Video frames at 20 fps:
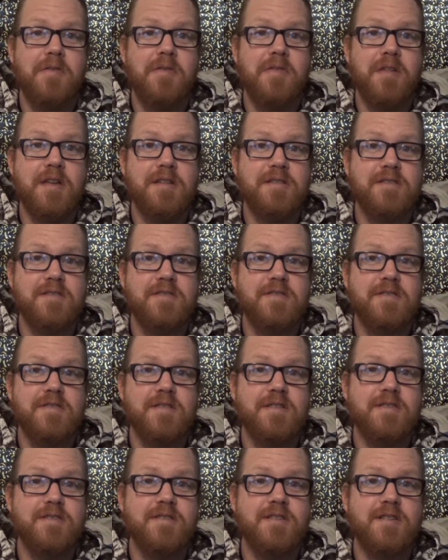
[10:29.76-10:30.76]
this
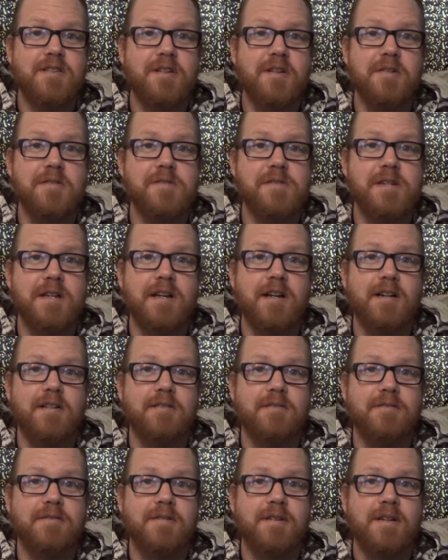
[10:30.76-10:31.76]
is the closing
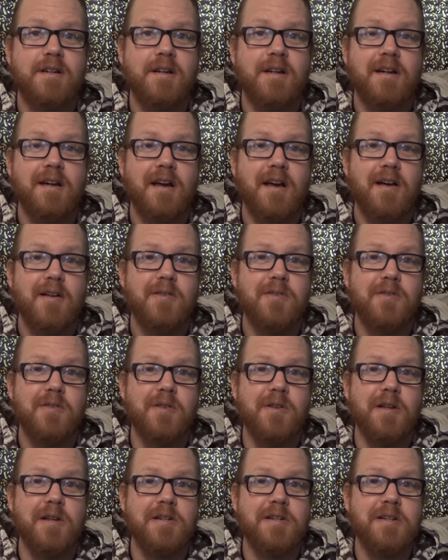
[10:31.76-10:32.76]
of
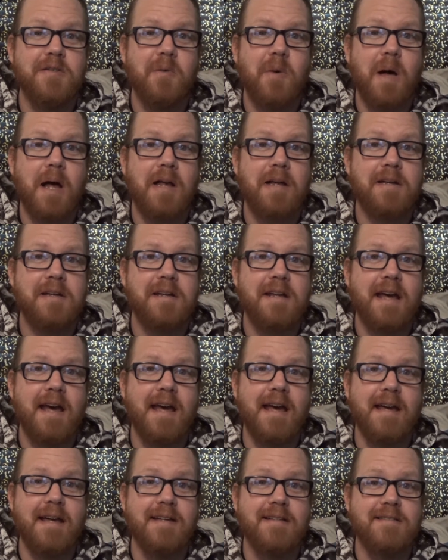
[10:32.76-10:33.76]
31
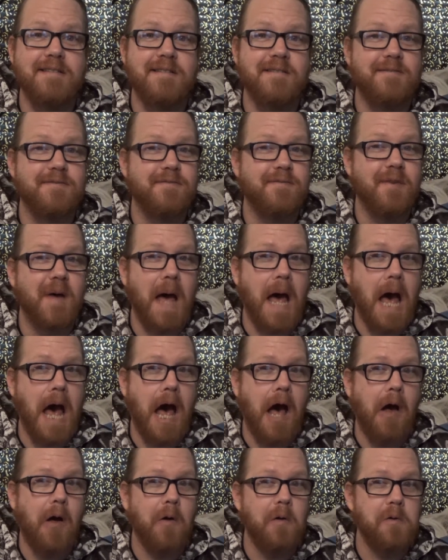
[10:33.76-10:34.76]
Days of
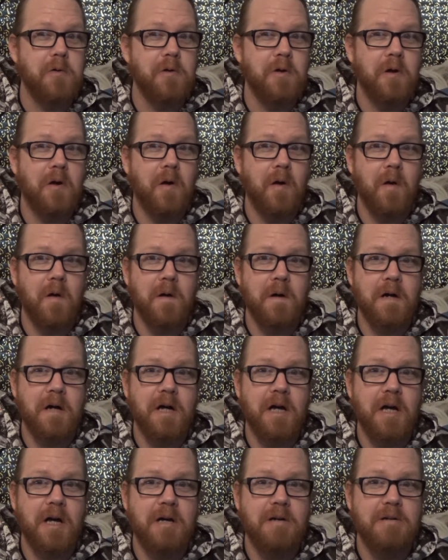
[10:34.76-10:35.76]
Found
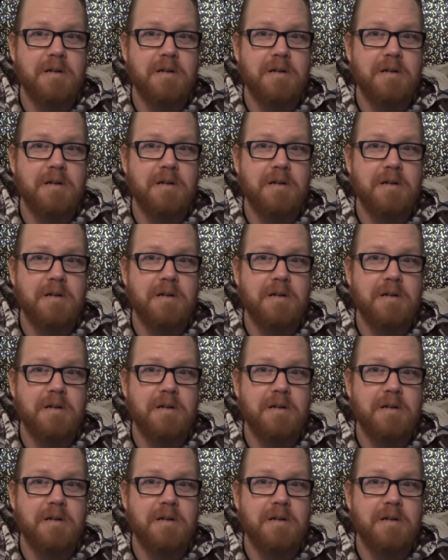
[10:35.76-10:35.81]
Horror.